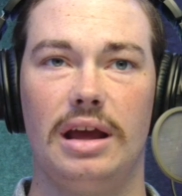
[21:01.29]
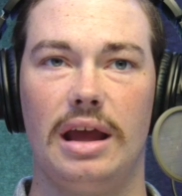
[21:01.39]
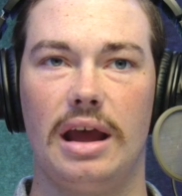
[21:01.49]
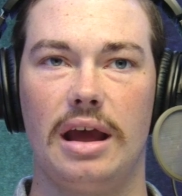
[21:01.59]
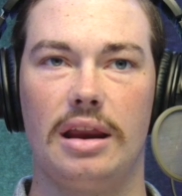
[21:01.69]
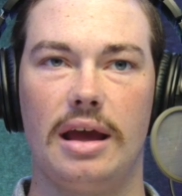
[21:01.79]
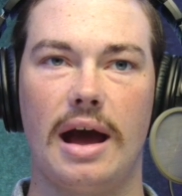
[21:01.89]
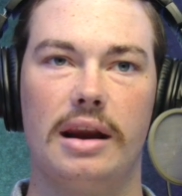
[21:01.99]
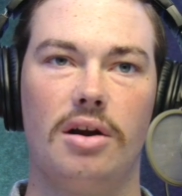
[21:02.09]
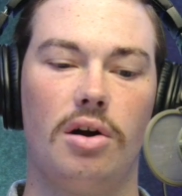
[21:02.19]
and
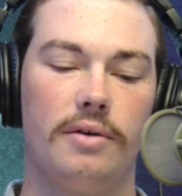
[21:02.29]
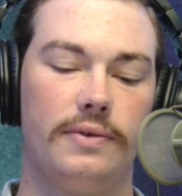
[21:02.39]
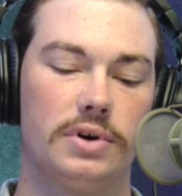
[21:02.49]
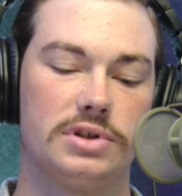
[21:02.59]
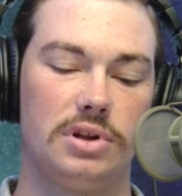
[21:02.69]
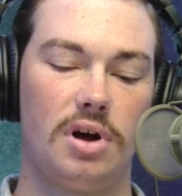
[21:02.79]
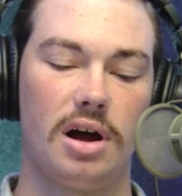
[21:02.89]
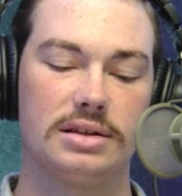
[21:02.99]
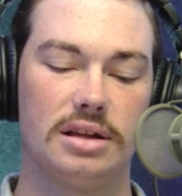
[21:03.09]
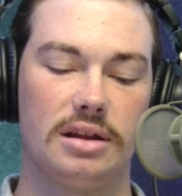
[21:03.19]
added our first
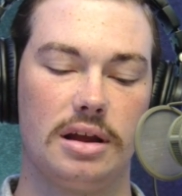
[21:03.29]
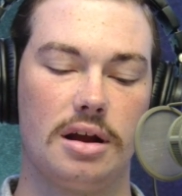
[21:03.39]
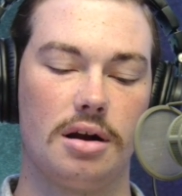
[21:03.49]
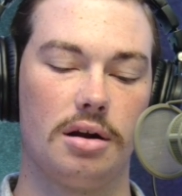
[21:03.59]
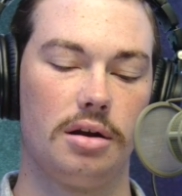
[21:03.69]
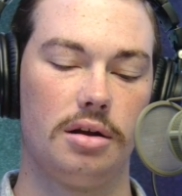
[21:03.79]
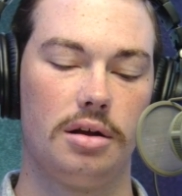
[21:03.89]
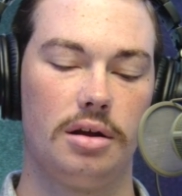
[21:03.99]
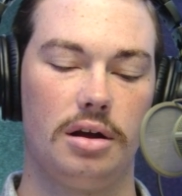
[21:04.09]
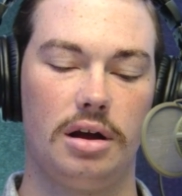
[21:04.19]
loss on the year.
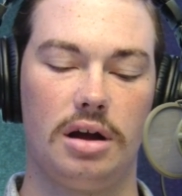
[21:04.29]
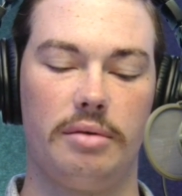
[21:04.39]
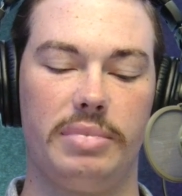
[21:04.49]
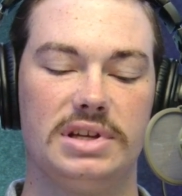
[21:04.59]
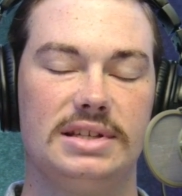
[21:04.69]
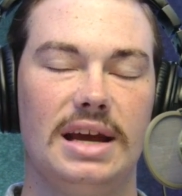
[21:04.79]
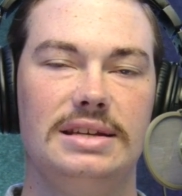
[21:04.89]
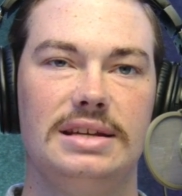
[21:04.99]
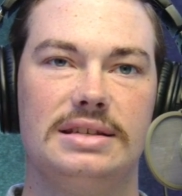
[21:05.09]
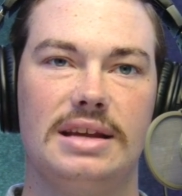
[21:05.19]
But
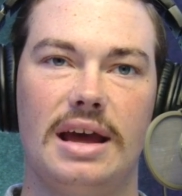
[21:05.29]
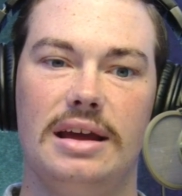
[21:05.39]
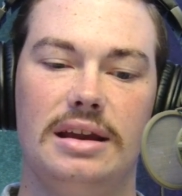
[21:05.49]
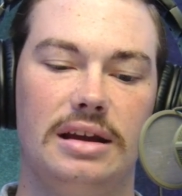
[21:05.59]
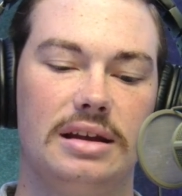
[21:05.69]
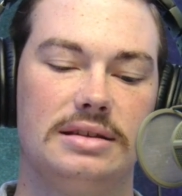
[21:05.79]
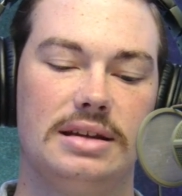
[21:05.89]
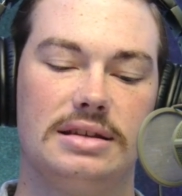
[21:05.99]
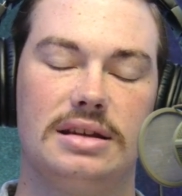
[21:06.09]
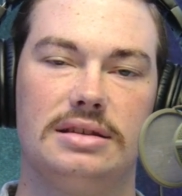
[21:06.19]
set-to-set
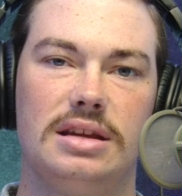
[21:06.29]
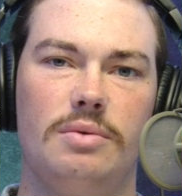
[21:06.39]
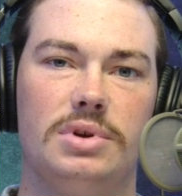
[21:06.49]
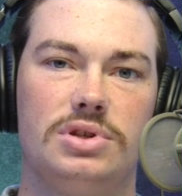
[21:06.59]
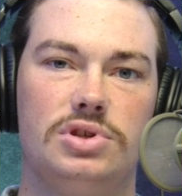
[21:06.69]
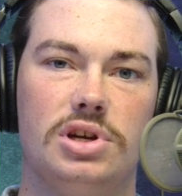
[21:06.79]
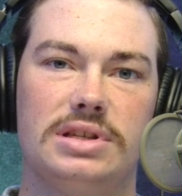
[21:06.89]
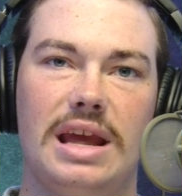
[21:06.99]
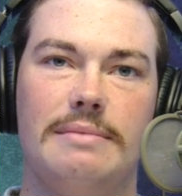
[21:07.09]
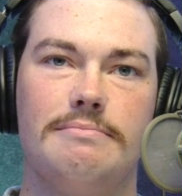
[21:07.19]
inconsistency was
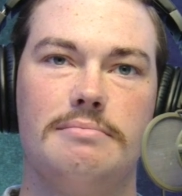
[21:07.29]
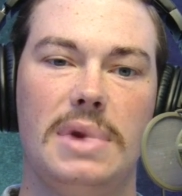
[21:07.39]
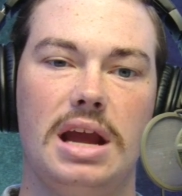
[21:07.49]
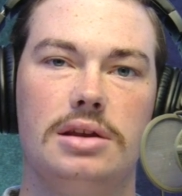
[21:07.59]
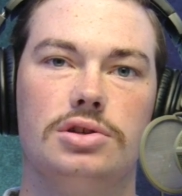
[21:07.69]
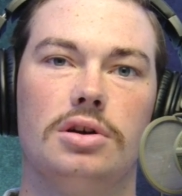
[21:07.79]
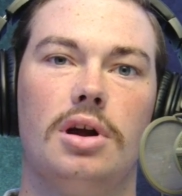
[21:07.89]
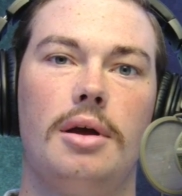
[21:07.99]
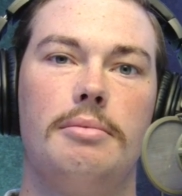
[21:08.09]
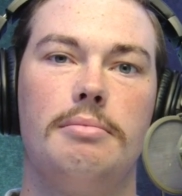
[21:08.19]
just a
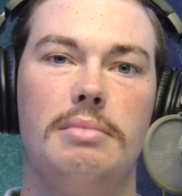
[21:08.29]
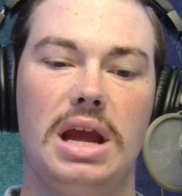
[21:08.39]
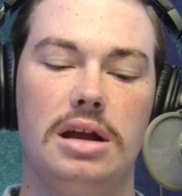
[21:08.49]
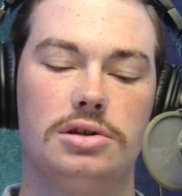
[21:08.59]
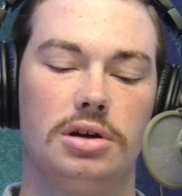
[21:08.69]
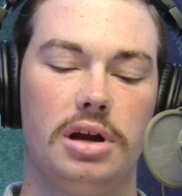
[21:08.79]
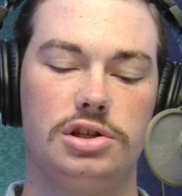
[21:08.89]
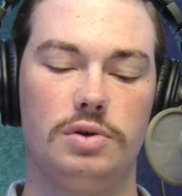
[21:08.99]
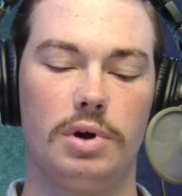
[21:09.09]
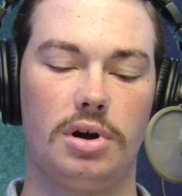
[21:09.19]
major, major
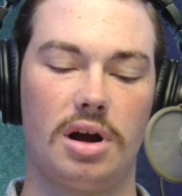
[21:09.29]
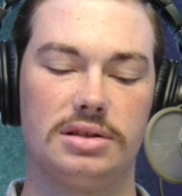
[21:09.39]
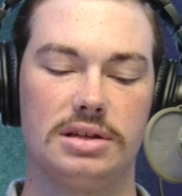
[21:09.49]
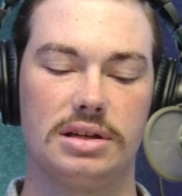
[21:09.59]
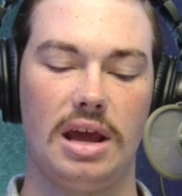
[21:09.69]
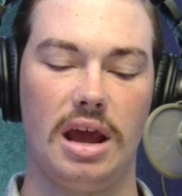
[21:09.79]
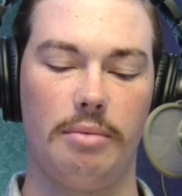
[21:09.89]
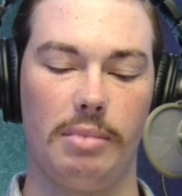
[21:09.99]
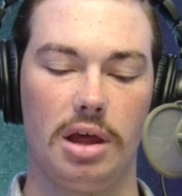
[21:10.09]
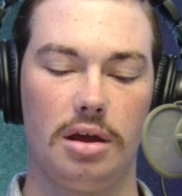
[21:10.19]
issue across this game.